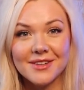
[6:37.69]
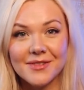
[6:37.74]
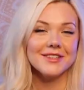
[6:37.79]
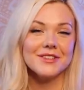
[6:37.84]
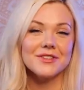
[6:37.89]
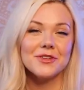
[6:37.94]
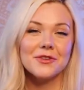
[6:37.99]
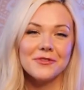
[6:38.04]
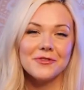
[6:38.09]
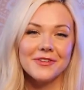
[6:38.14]

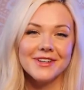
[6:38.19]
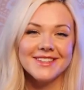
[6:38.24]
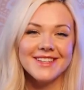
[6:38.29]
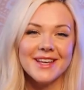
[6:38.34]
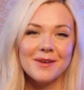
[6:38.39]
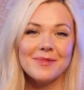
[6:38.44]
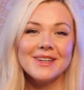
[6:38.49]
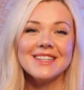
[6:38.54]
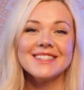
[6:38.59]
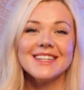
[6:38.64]
So first
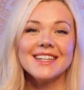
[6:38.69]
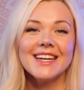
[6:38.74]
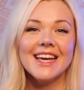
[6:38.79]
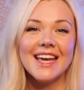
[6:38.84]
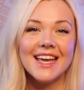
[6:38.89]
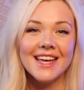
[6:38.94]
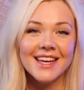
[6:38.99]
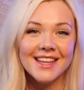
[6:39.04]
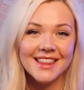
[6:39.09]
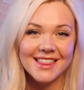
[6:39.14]
up is an
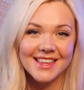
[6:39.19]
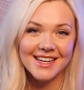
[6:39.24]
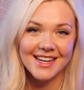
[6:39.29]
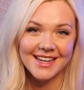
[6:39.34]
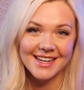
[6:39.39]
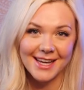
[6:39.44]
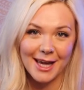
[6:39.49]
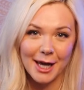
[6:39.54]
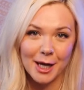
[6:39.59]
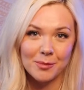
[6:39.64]

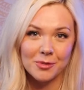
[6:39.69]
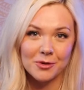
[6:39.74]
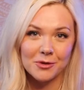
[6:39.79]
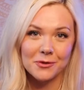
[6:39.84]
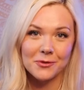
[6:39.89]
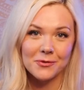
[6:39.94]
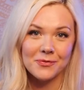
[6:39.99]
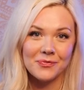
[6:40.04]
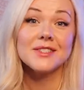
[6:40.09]
Ethernet cable.